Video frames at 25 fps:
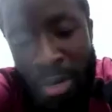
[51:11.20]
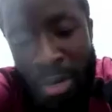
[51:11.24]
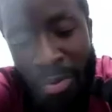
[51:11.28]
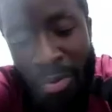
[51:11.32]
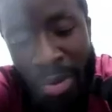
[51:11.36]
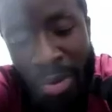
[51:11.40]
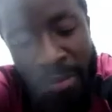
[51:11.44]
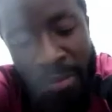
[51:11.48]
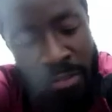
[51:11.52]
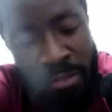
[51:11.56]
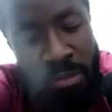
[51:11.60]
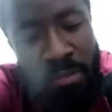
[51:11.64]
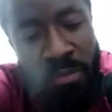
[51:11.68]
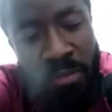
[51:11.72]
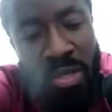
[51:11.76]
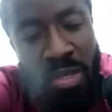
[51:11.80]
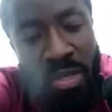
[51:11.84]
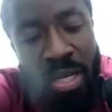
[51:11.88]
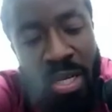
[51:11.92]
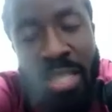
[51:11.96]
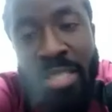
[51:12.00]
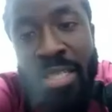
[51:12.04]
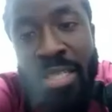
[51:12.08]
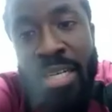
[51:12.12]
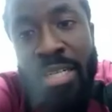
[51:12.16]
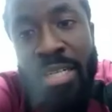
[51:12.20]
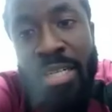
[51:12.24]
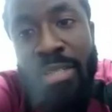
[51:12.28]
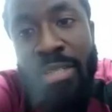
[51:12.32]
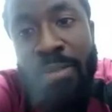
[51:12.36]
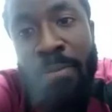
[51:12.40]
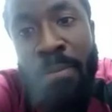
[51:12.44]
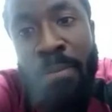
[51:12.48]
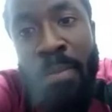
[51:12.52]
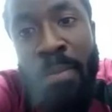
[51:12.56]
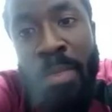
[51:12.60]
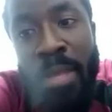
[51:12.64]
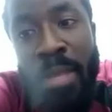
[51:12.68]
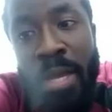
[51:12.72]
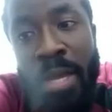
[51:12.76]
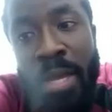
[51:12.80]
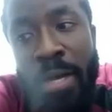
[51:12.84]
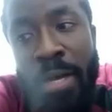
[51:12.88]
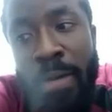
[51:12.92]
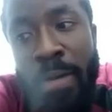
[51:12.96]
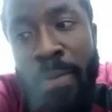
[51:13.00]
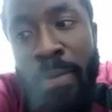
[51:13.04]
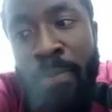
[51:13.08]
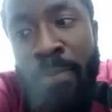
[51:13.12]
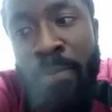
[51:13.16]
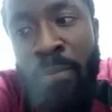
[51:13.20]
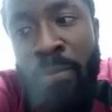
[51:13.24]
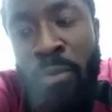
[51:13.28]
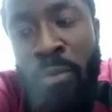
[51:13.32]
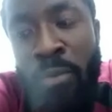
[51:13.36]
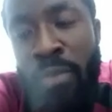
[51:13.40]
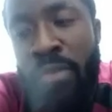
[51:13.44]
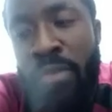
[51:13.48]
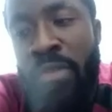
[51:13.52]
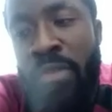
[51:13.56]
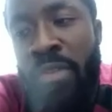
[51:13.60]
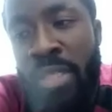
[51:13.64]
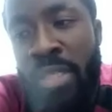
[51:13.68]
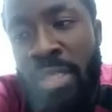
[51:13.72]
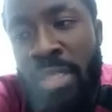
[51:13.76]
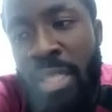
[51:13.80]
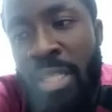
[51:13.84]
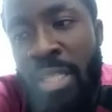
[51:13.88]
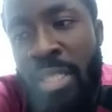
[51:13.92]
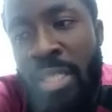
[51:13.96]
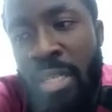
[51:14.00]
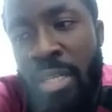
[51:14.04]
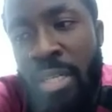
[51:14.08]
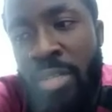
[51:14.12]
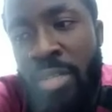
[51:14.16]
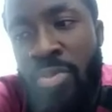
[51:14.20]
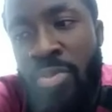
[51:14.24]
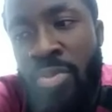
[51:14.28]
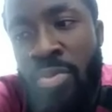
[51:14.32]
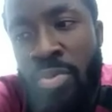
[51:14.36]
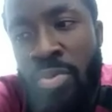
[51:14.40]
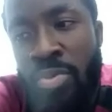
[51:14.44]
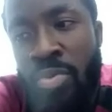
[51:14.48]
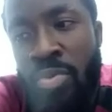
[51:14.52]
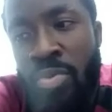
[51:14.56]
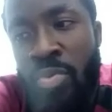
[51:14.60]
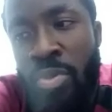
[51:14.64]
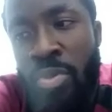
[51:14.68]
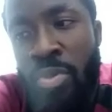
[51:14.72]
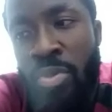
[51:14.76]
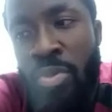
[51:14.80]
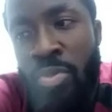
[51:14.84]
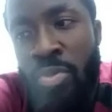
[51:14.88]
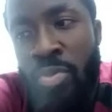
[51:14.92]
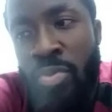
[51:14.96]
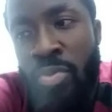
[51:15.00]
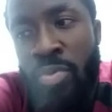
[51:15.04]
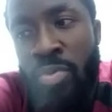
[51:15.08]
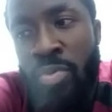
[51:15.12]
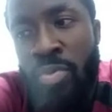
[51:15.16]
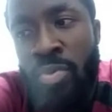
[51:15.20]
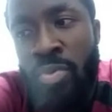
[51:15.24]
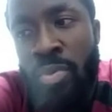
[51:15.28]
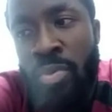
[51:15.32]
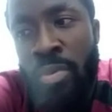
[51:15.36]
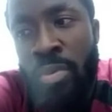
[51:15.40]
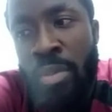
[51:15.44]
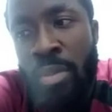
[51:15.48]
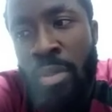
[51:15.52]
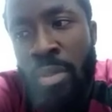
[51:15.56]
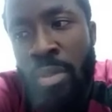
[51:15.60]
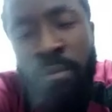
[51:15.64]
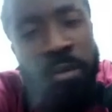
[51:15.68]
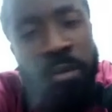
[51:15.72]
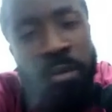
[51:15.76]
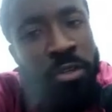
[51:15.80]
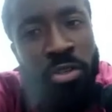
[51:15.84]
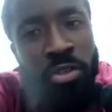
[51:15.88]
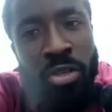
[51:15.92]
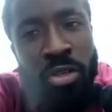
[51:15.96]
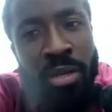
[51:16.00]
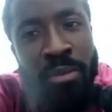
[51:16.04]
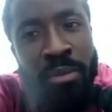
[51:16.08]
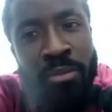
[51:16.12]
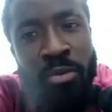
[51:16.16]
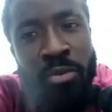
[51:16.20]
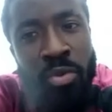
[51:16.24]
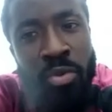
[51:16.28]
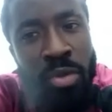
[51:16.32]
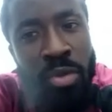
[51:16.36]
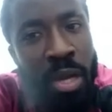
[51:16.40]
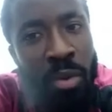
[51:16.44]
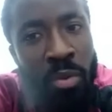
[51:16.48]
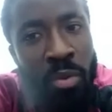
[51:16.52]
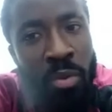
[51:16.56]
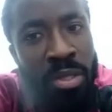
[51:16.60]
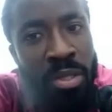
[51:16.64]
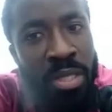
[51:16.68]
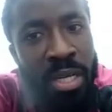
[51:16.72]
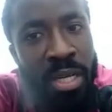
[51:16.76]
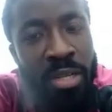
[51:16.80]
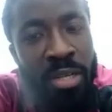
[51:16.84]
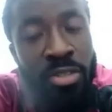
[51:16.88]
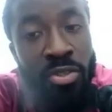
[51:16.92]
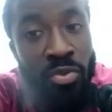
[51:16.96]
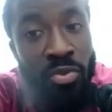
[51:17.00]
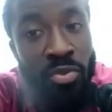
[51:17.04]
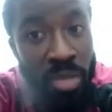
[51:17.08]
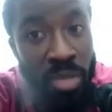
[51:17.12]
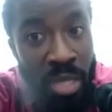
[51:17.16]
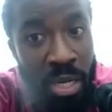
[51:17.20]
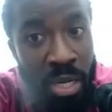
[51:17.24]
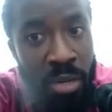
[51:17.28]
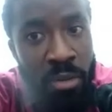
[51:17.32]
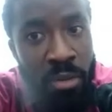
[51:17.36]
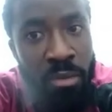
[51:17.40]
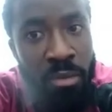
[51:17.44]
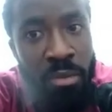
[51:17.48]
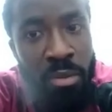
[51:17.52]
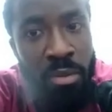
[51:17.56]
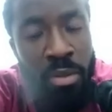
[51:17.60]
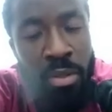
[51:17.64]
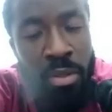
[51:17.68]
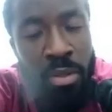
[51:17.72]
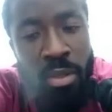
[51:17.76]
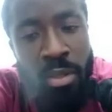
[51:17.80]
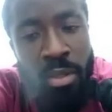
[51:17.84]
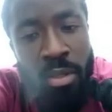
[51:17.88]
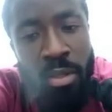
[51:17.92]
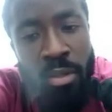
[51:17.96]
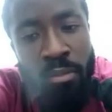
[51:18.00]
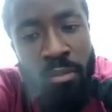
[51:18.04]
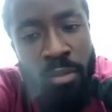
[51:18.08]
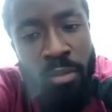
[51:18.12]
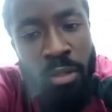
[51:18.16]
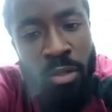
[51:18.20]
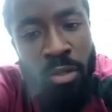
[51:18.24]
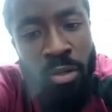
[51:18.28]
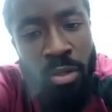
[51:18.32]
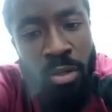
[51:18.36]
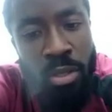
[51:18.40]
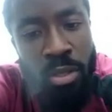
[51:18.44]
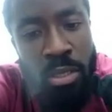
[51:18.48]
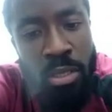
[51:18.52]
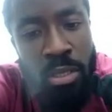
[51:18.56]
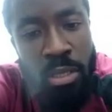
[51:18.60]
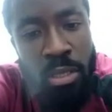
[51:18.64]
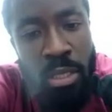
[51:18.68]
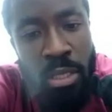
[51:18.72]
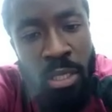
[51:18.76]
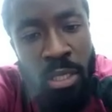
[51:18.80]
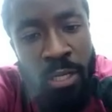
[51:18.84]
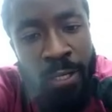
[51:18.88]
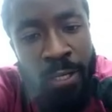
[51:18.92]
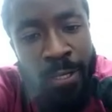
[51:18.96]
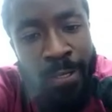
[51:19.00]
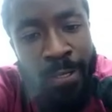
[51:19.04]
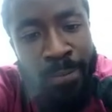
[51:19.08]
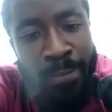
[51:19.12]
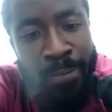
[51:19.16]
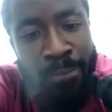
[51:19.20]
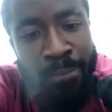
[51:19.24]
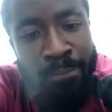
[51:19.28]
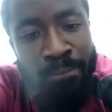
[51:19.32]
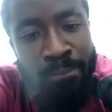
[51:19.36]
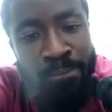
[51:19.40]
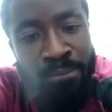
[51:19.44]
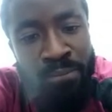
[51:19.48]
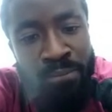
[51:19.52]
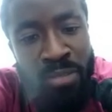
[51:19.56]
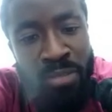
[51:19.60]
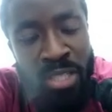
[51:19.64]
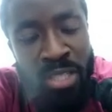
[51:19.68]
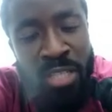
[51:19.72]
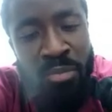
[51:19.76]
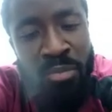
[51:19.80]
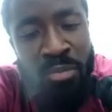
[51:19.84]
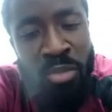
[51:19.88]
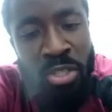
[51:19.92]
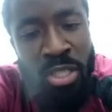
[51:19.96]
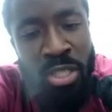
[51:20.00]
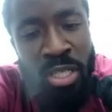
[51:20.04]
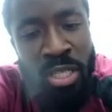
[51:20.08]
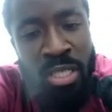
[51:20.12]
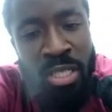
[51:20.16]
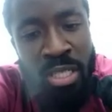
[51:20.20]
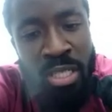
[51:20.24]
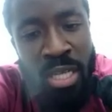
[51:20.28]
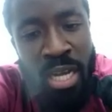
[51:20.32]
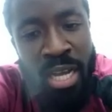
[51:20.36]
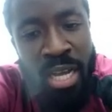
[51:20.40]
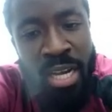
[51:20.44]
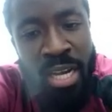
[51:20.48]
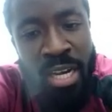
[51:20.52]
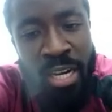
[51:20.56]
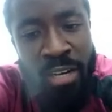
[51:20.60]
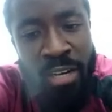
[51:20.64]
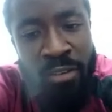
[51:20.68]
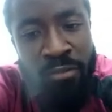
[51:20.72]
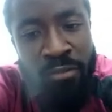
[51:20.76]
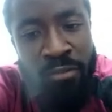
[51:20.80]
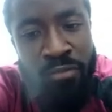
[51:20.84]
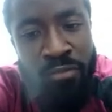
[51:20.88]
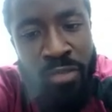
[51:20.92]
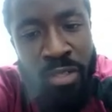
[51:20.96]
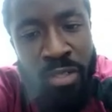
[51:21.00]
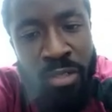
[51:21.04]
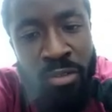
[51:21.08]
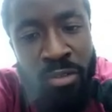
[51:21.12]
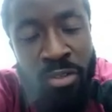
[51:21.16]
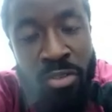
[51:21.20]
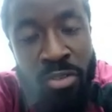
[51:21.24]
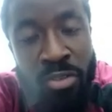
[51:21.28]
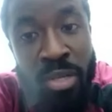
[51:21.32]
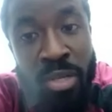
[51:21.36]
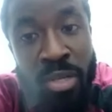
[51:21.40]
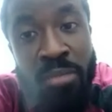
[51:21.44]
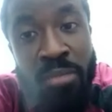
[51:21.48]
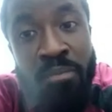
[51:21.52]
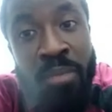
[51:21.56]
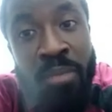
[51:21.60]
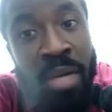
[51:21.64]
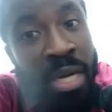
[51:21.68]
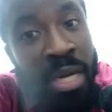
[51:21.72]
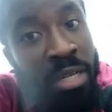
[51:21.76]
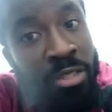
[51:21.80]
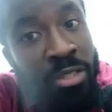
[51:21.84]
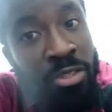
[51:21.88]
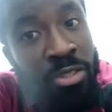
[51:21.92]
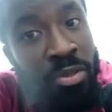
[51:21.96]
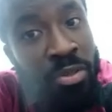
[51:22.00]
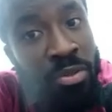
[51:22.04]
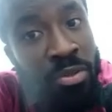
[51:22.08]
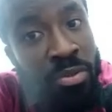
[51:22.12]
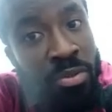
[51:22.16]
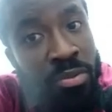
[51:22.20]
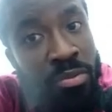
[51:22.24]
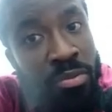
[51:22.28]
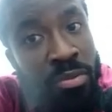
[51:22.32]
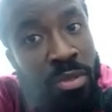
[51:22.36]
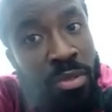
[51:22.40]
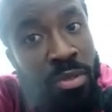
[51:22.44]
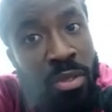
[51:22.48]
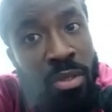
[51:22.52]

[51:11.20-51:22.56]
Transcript: wife mm-hmm. something. I said um, one of the things I decided to do was to make sure that I'm good at what I do now because mm-hmm. um, in as much as I have a great passion